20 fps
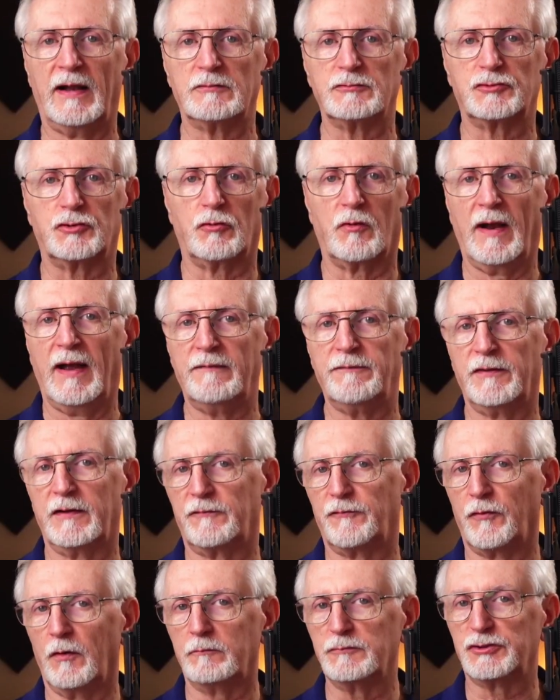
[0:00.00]
out
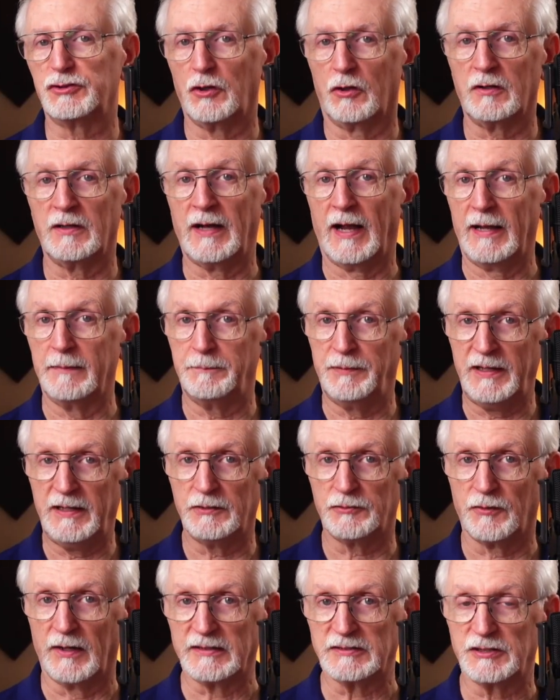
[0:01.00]
traffic from certain IP
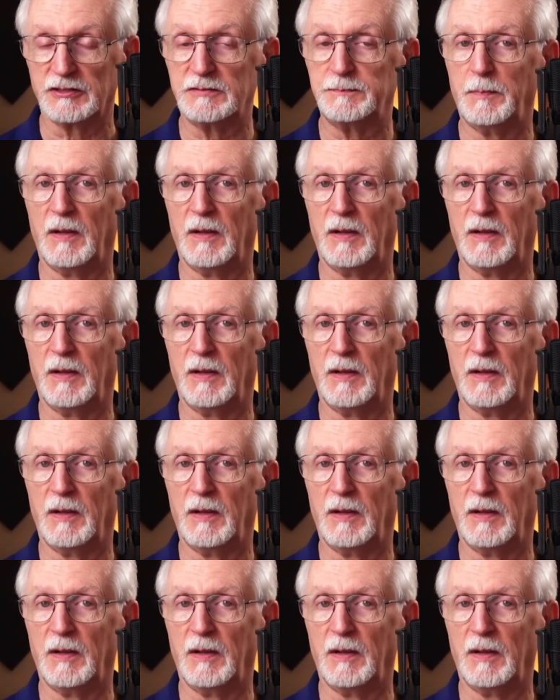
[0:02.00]
addresses,